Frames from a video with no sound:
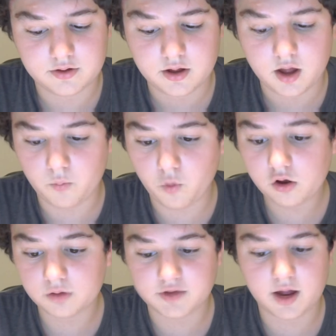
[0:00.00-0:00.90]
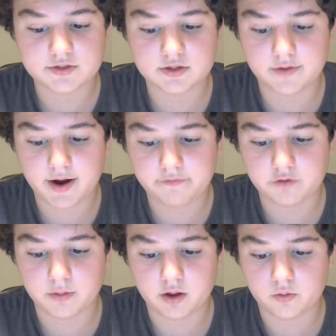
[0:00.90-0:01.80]
And welcome Thomas Ever
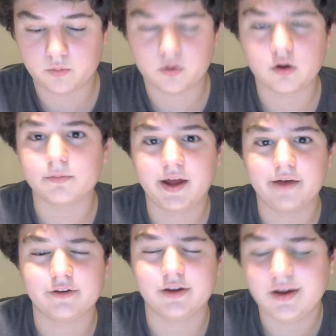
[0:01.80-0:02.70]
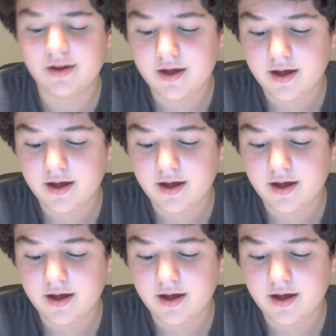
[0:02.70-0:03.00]
After, by the way. Welcome Daphne.